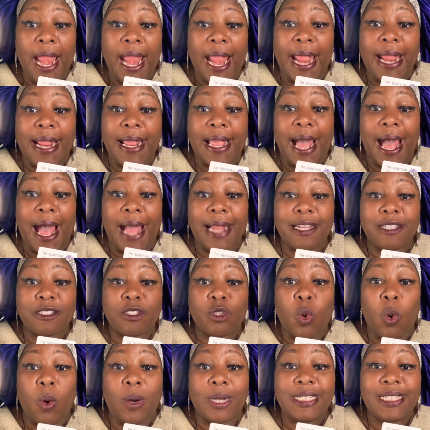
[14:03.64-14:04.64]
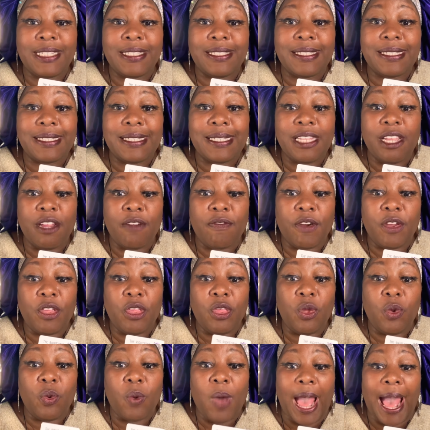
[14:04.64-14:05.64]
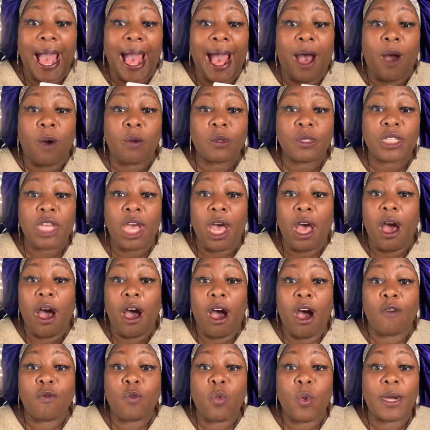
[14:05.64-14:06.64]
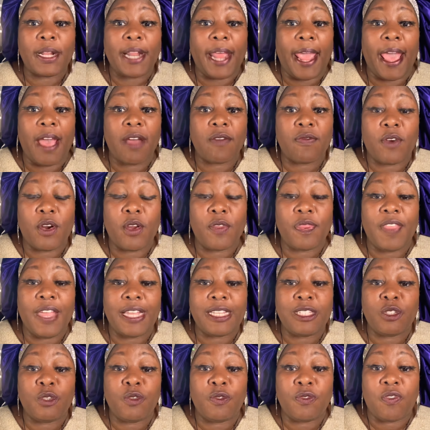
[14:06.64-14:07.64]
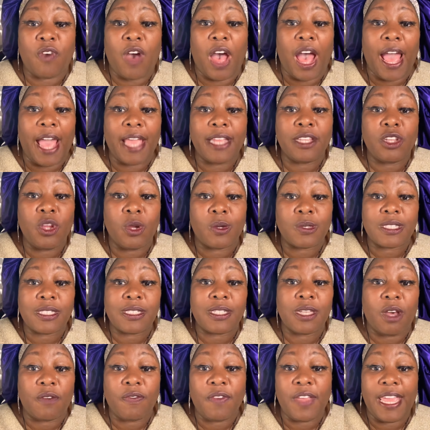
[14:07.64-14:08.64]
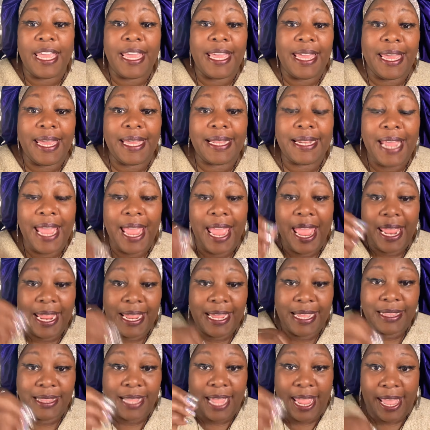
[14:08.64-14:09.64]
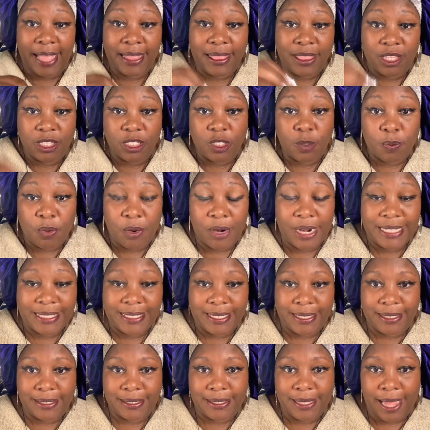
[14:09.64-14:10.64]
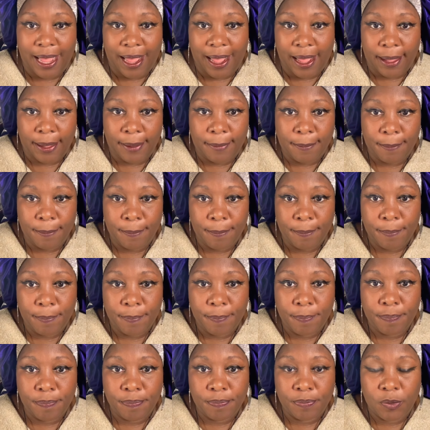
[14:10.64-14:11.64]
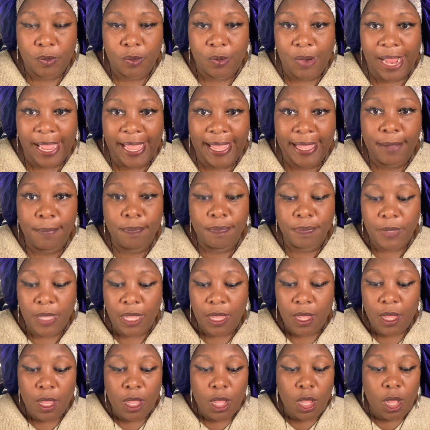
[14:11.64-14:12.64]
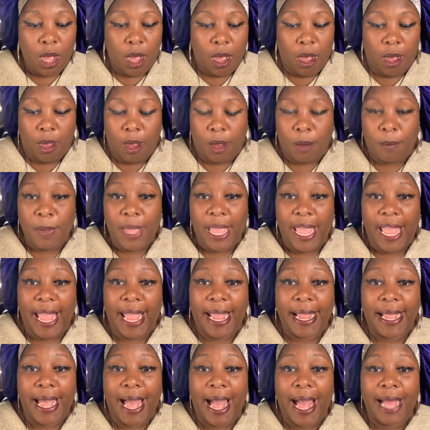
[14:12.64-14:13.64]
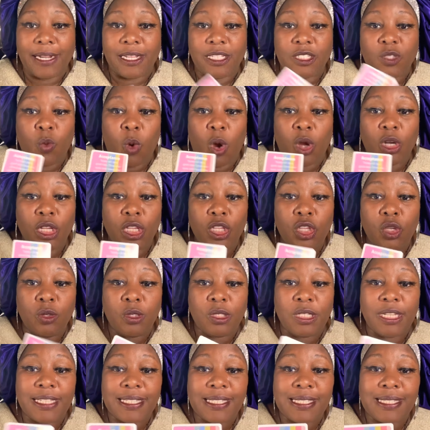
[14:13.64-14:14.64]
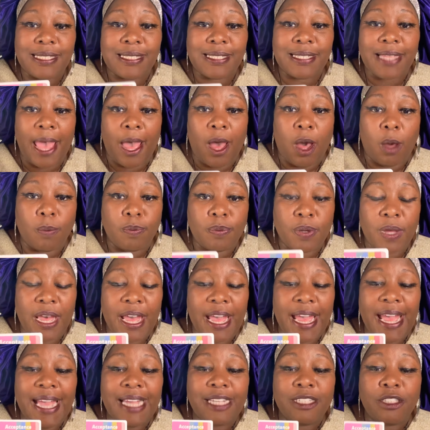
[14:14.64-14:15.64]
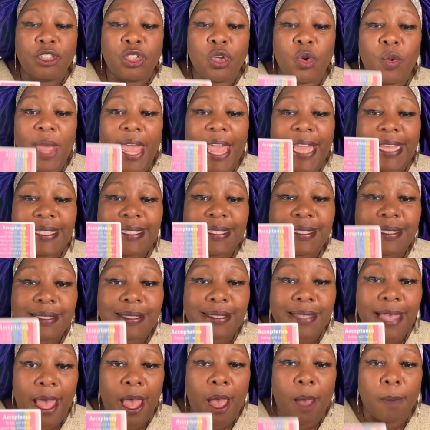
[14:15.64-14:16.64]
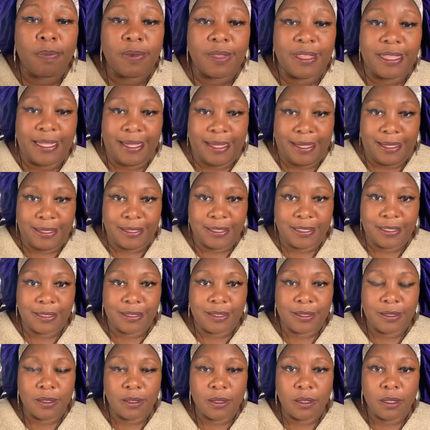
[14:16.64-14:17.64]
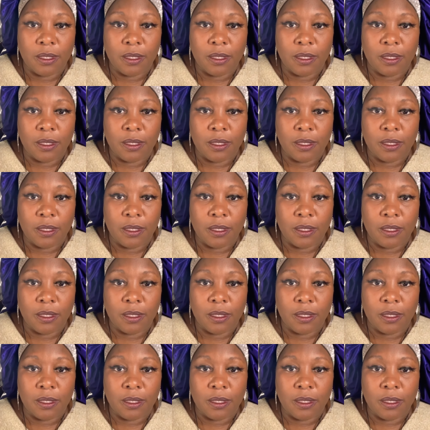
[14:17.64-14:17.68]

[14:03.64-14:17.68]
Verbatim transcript: and god is going to deliver you out of whatever that you find yourself in it at this present time right um, and God is wanting you to accept, to accept this,